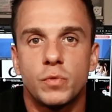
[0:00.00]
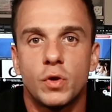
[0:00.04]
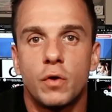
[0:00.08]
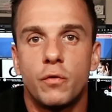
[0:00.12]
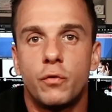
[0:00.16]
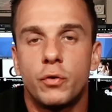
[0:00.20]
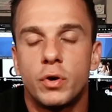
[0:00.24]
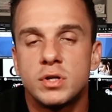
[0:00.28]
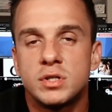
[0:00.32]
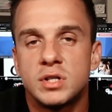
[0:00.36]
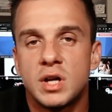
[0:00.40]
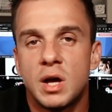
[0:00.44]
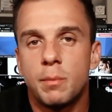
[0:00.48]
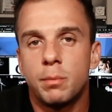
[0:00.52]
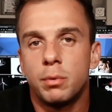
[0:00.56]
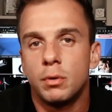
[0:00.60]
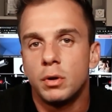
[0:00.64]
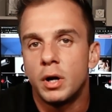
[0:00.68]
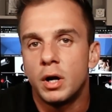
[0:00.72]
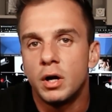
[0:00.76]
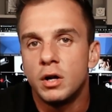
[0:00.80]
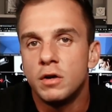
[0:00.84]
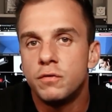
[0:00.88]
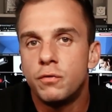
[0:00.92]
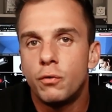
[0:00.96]
For example,
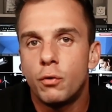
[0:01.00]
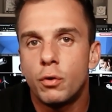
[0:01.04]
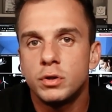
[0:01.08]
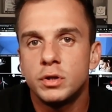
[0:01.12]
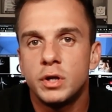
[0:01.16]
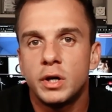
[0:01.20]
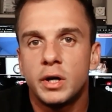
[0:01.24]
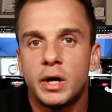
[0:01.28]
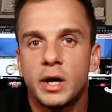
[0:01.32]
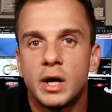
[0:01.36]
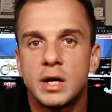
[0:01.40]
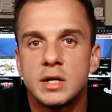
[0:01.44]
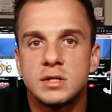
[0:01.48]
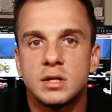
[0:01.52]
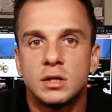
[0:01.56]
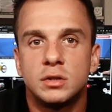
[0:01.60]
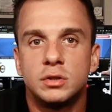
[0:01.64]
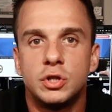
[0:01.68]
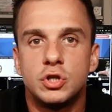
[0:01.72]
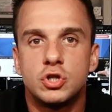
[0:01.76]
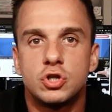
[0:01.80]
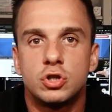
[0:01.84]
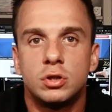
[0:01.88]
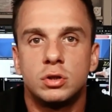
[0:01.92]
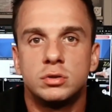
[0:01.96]
California has
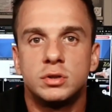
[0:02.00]
additional